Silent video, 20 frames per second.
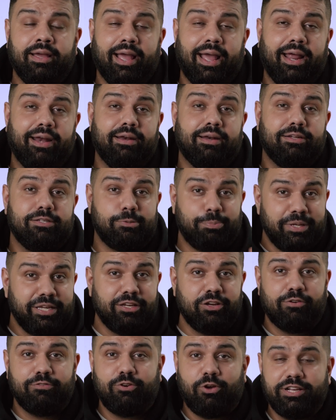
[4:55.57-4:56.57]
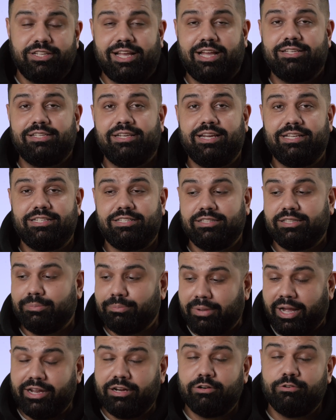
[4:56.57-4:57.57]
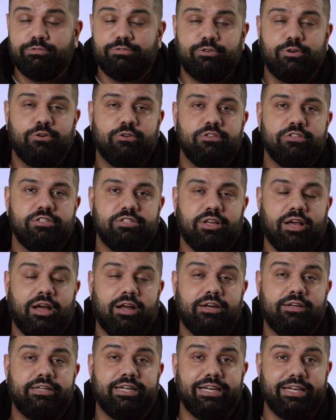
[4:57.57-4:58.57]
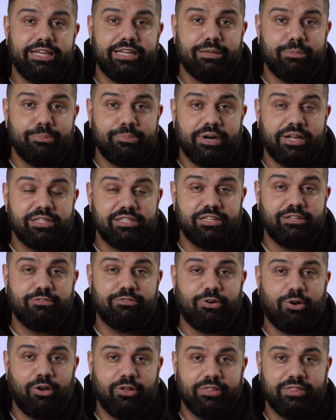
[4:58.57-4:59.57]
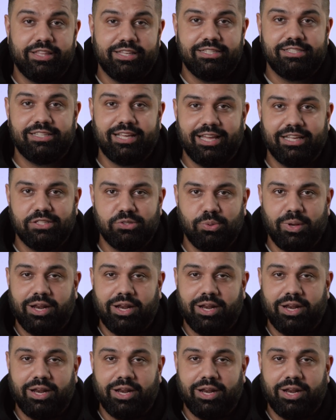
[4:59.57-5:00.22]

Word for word: and speaking of noise isolation, the microphones are really impressive on this as